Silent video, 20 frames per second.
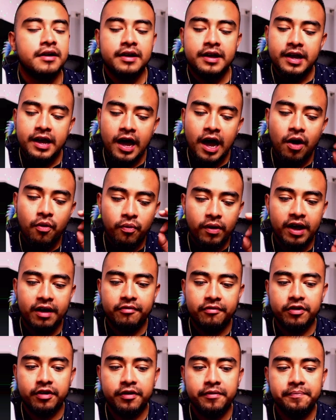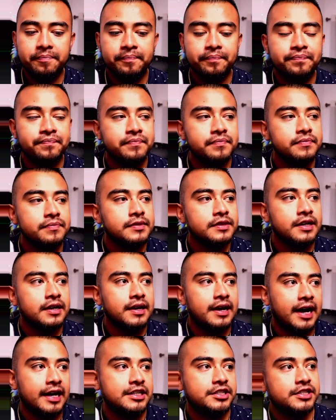However, I
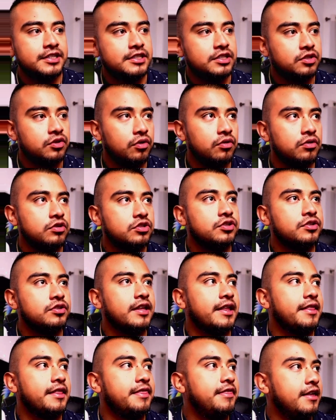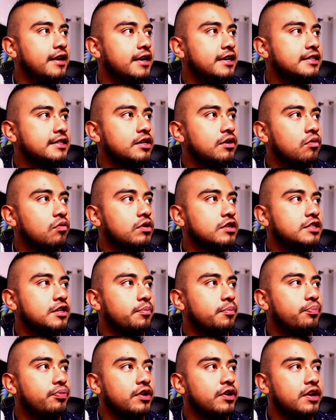just told you that this was a
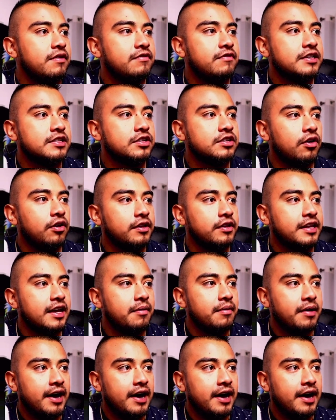previous all-time high.